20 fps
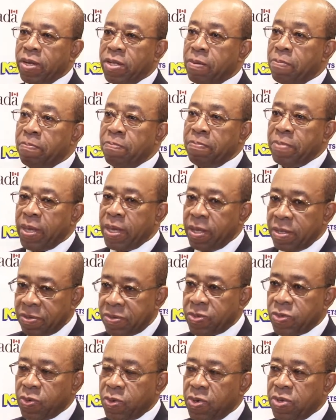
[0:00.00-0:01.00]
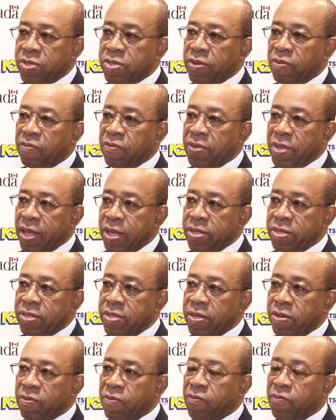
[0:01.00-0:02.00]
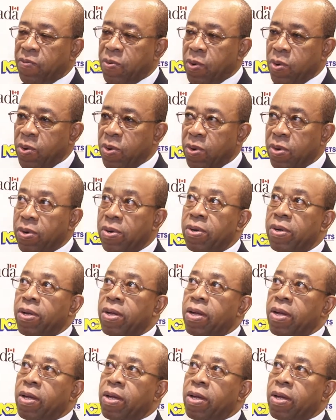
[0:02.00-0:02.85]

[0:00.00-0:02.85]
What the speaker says: are the main source of financing for